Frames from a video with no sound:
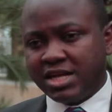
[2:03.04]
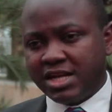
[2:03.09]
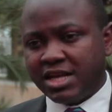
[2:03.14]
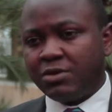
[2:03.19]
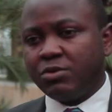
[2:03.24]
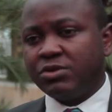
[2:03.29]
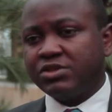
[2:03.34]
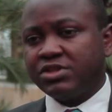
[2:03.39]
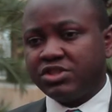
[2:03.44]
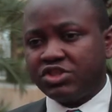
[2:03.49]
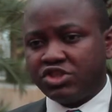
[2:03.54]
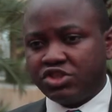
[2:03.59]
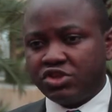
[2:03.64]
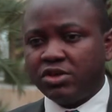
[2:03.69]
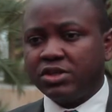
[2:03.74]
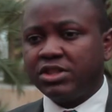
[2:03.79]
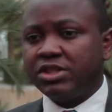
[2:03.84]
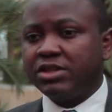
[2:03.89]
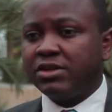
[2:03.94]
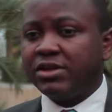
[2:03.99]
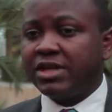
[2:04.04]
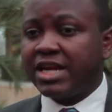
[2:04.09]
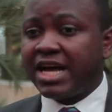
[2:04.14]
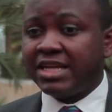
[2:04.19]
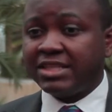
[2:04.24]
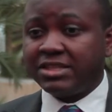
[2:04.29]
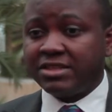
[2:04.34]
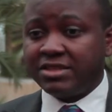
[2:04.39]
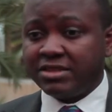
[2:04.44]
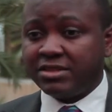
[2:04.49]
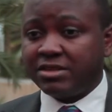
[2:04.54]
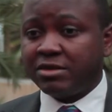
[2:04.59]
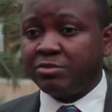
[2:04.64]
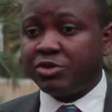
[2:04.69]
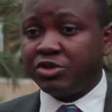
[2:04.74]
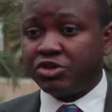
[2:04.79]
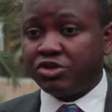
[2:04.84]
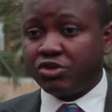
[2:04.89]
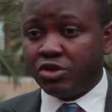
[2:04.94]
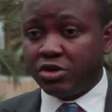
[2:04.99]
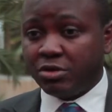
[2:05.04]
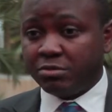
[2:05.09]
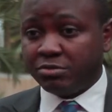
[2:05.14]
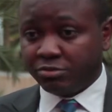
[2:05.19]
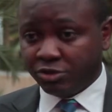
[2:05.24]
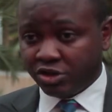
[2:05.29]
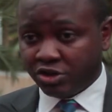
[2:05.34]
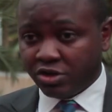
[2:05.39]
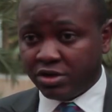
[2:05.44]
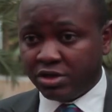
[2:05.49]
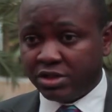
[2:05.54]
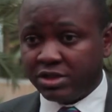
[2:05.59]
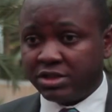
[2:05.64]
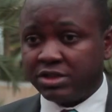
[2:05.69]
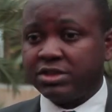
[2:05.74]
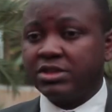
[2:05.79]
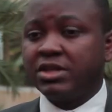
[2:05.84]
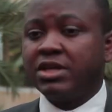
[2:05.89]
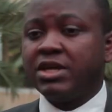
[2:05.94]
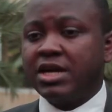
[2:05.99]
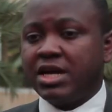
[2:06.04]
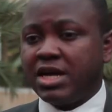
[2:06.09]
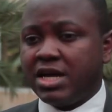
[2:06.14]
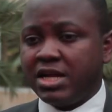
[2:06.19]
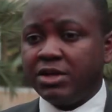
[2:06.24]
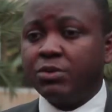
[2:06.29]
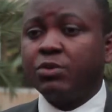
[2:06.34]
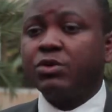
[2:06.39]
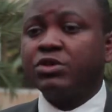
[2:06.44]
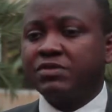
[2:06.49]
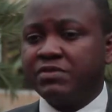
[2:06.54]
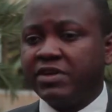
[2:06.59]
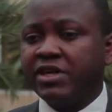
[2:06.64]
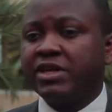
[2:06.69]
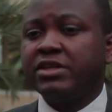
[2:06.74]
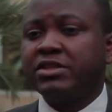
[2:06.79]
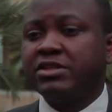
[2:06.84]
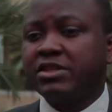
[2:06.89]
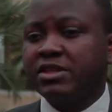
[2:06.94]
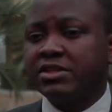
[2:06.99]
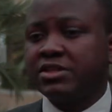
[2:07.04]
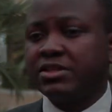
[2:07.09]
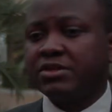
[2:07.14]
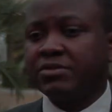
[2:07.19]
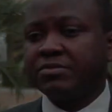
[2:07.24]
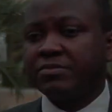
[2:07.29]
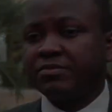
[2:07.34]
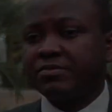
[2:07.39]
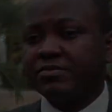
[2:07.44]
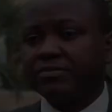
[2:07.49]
And that was the study on Niger Delta petroleum studies, and it was very interesting.